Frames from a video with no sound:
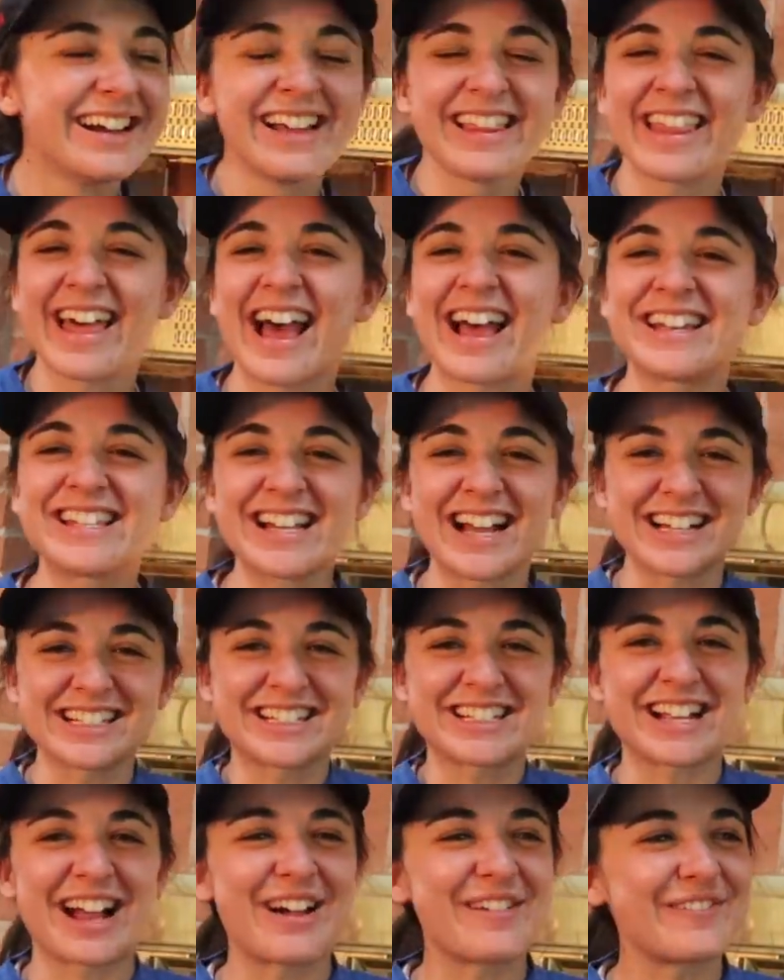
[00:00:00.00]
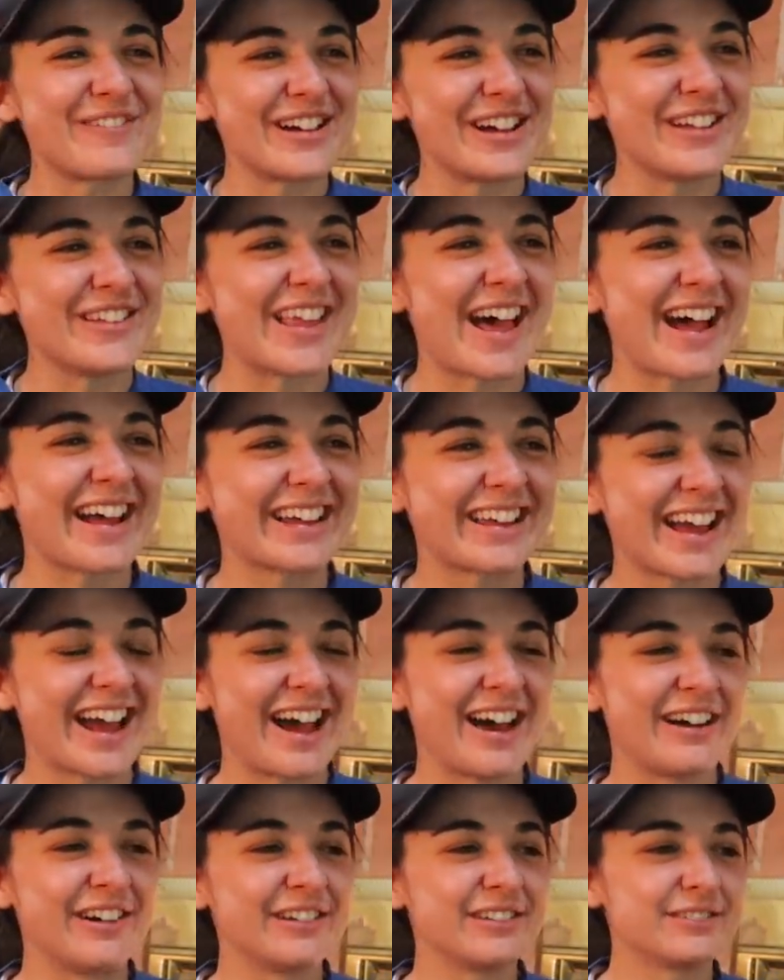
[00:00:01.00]
That touchdown will not
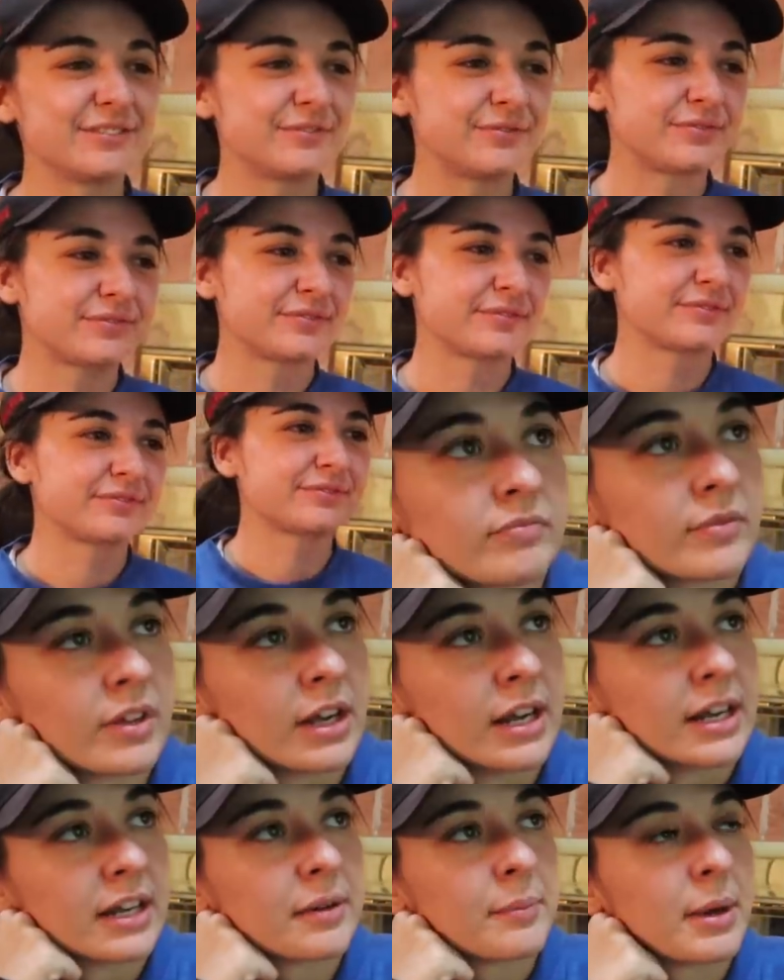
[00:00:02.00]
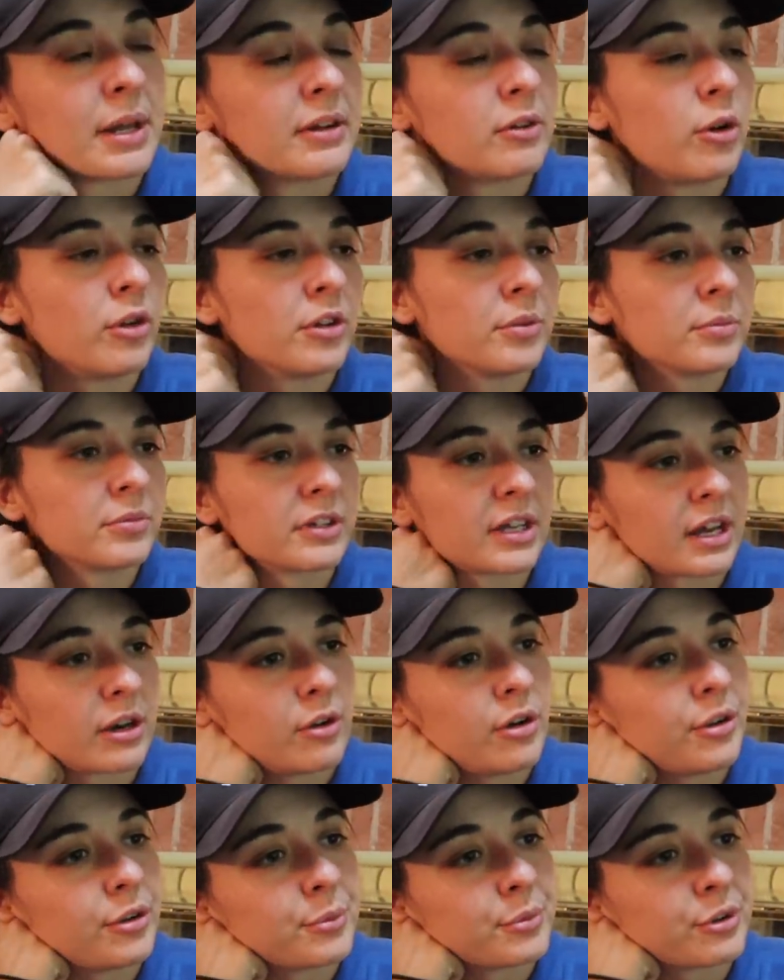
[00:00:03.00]
count. All right, come on, hold him. You gotta
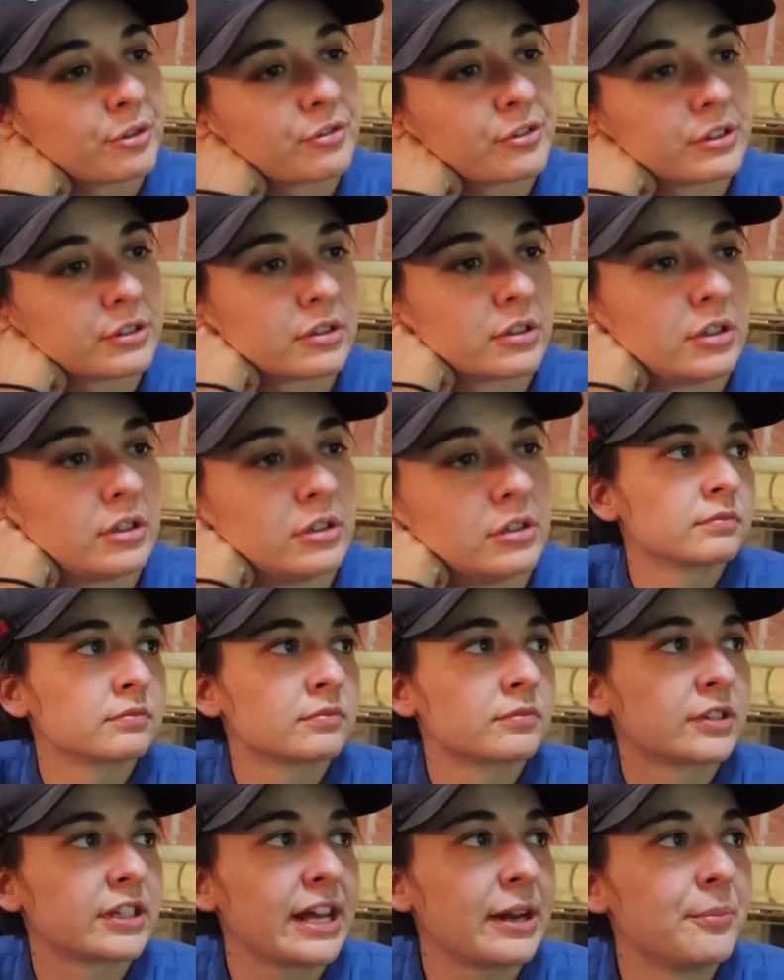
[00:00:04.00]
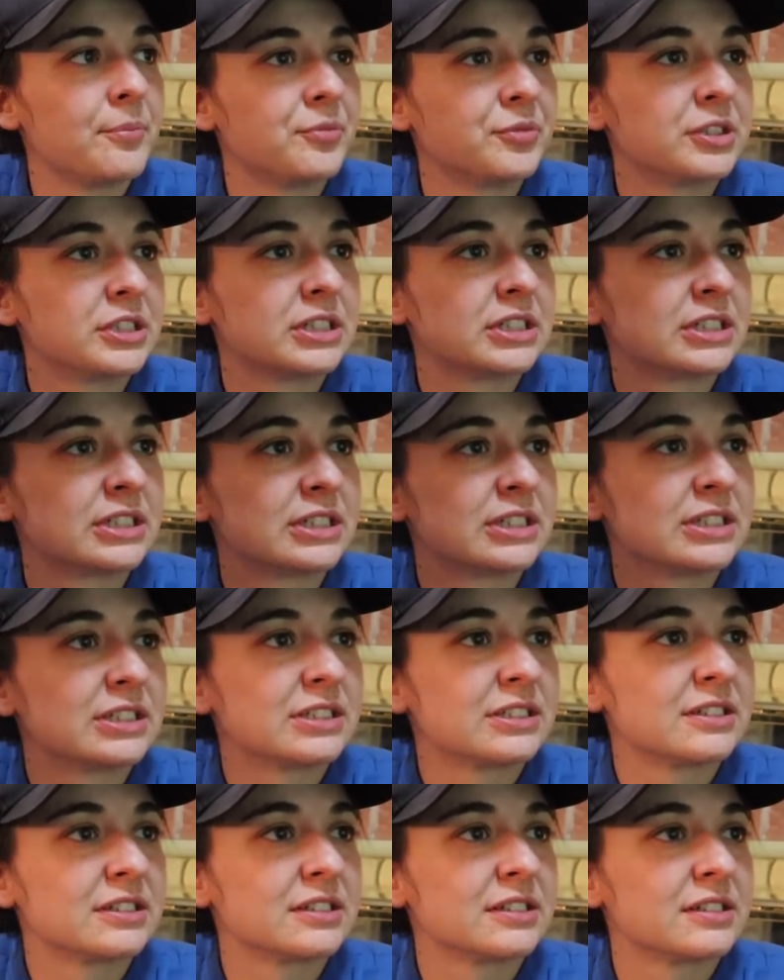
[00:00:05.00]
hold him to a field goal. Get him.
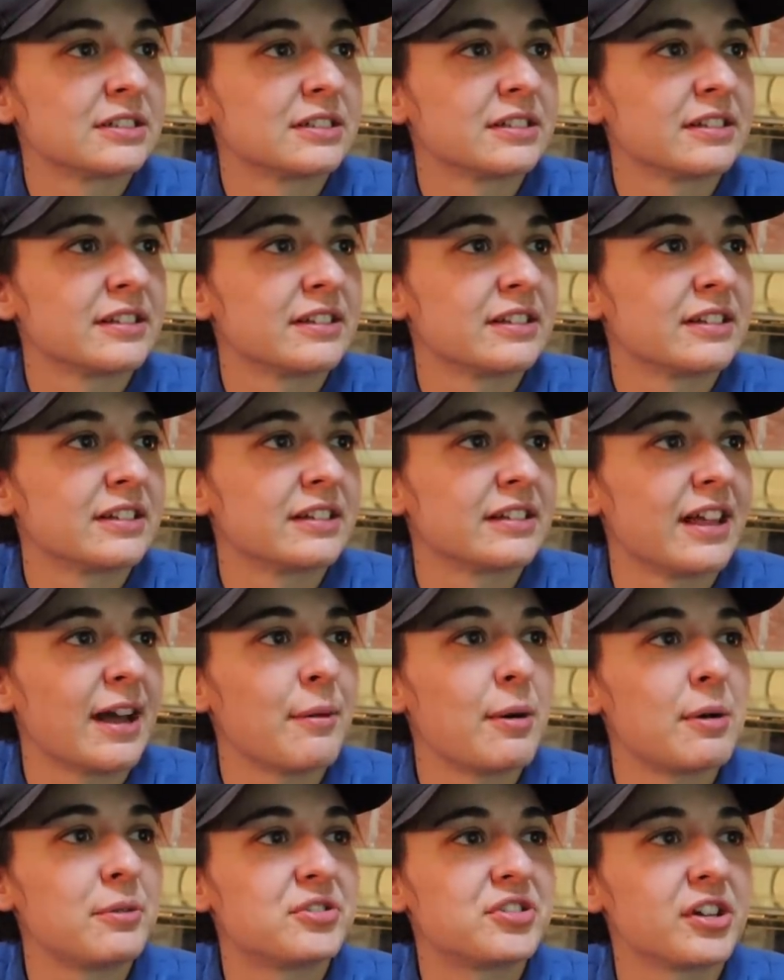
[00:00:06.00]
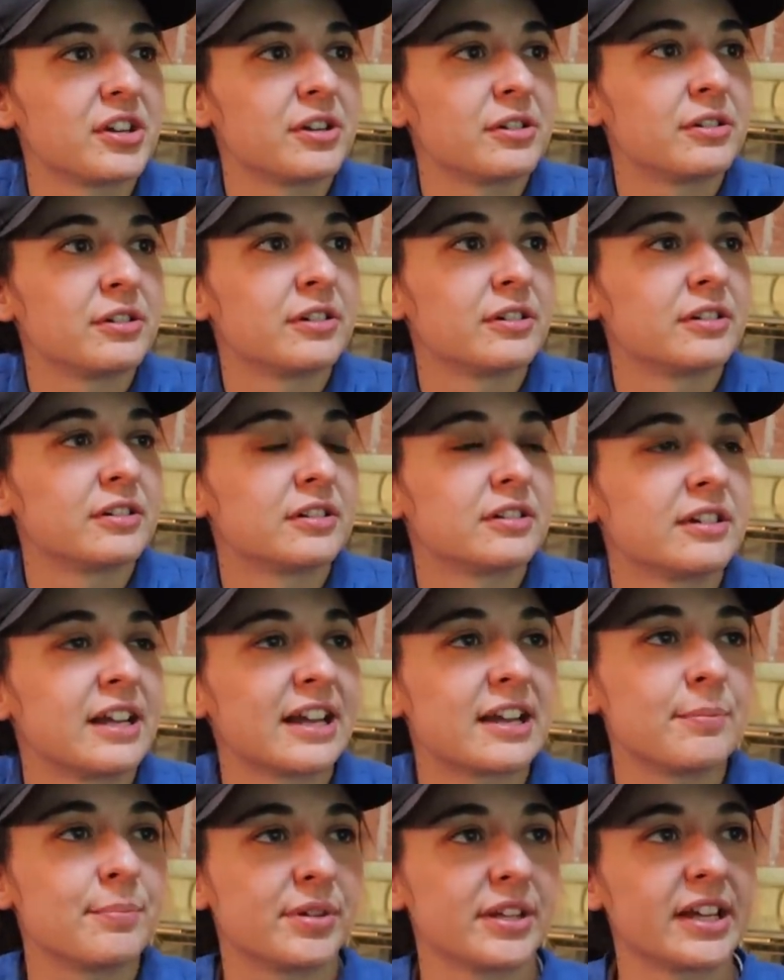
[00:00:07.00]
That won't do.
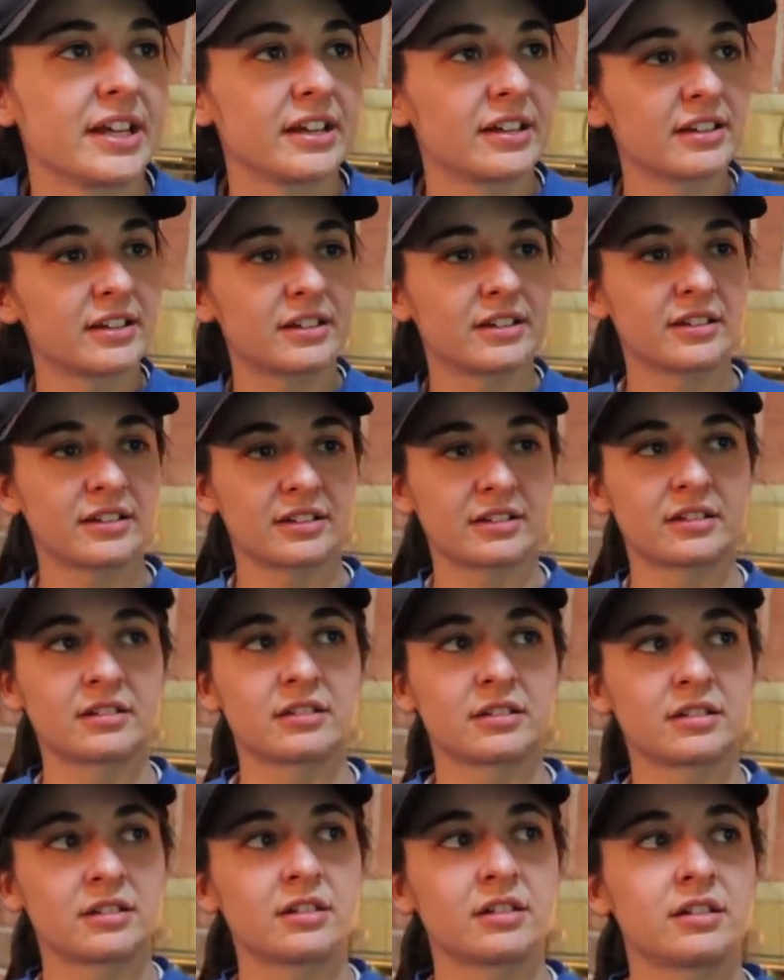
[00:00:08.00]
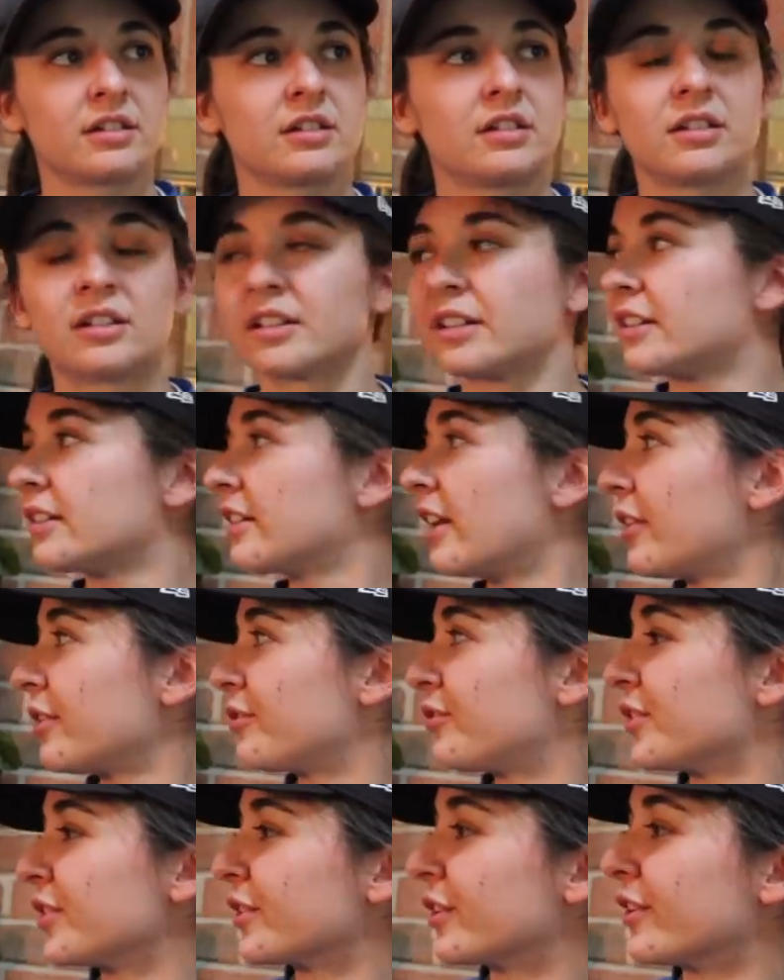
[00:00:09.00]
Incomplete.
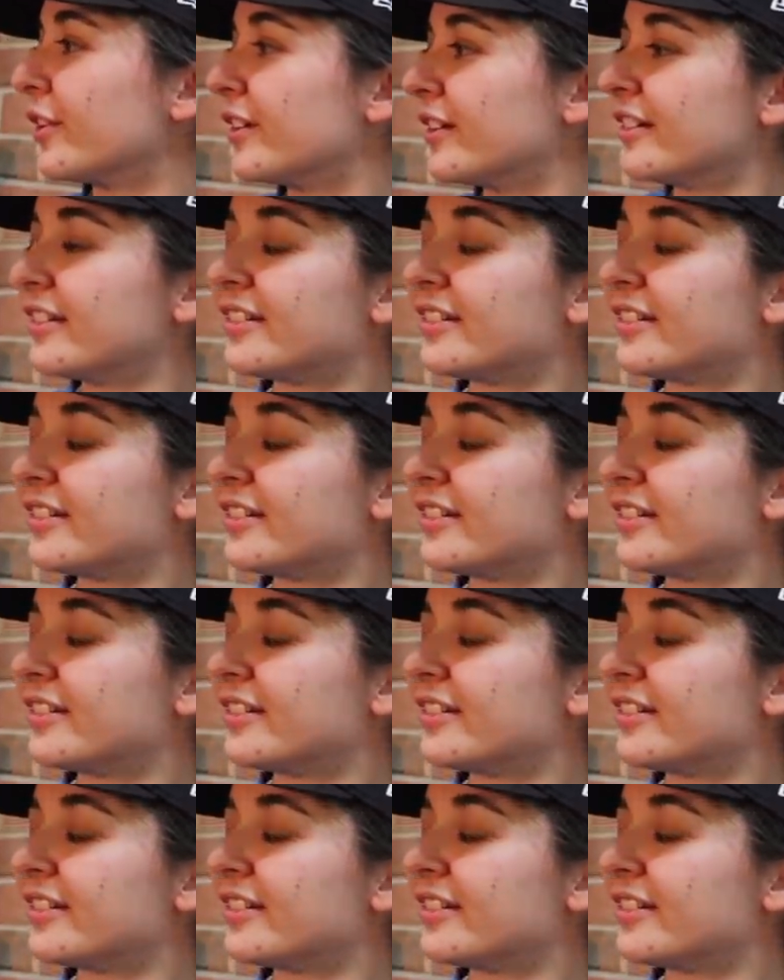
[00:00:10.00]
Another field goal.